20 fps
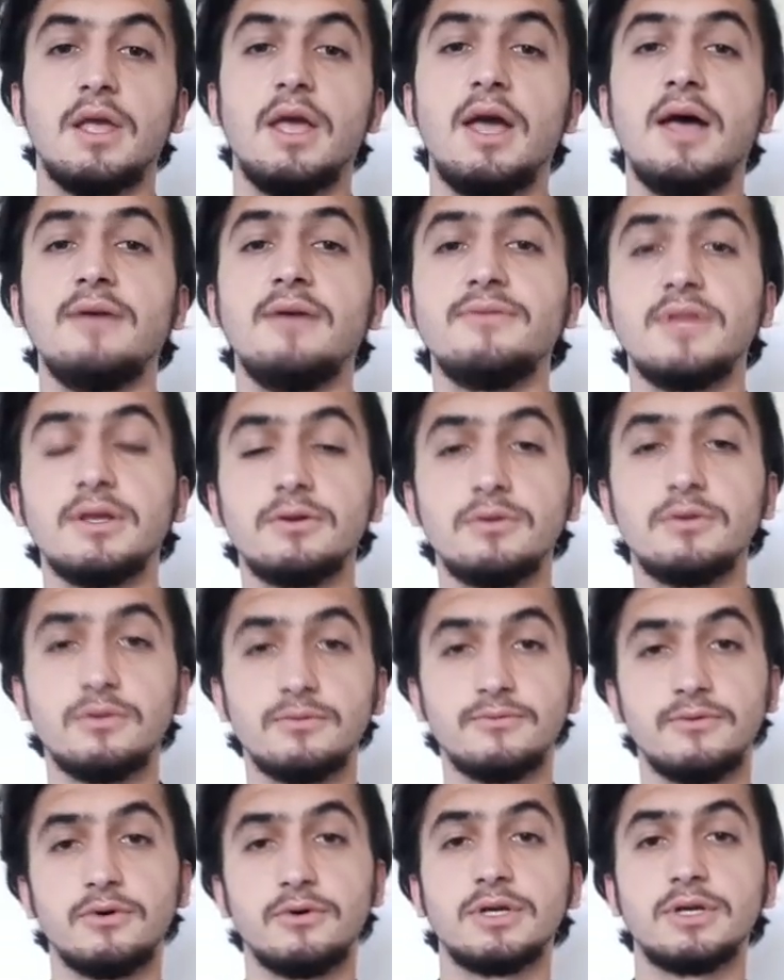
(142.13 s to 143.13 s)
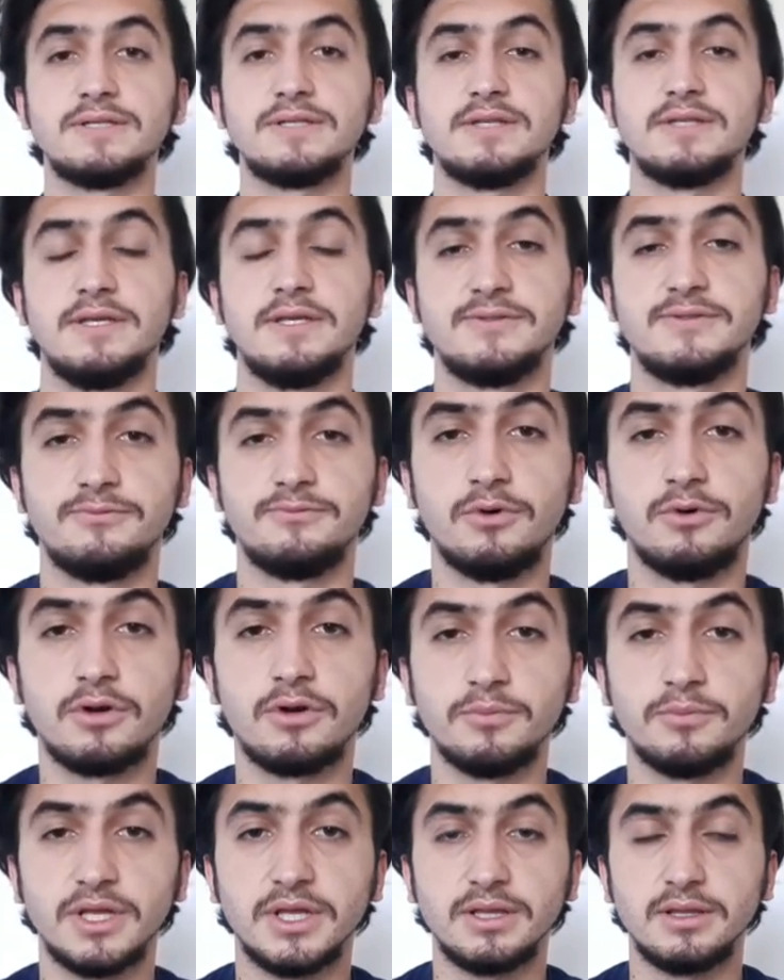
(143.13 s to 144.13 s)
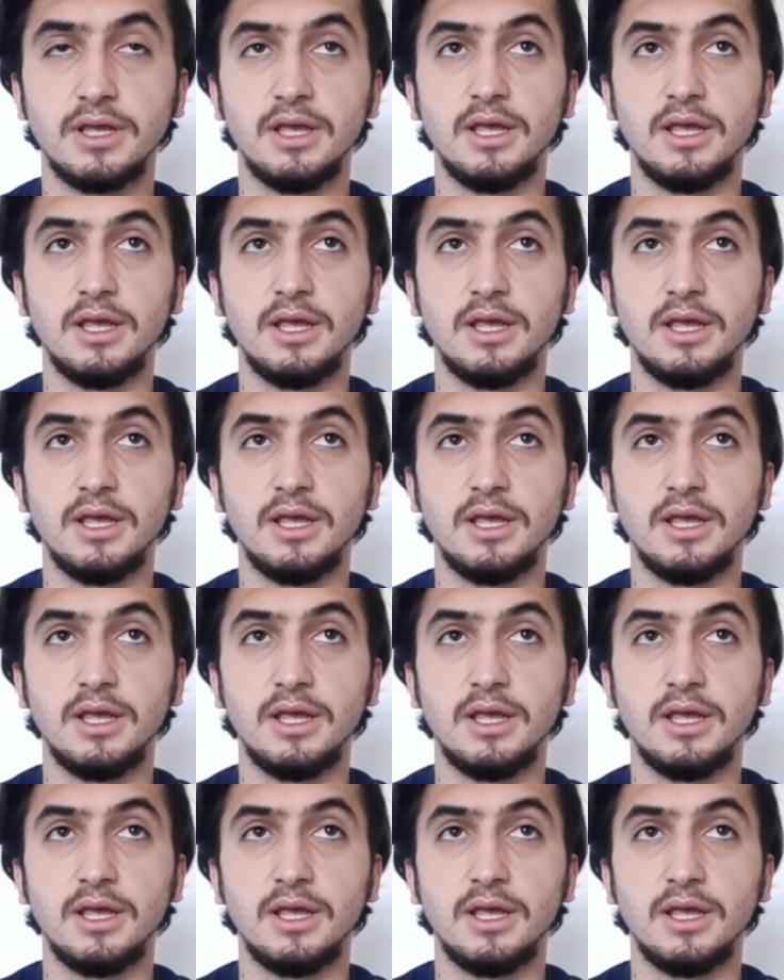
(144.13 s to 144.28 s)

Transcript: After gone focus is formed,